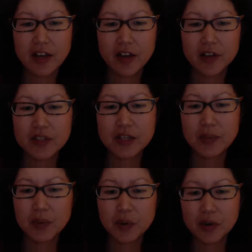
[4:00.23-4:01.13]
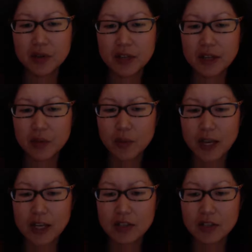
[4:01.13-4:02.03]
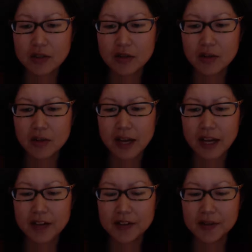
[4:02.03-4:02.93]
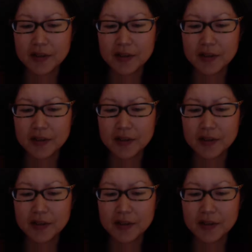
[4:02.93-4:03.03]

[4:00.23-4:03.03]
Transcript: a simple kind of way to add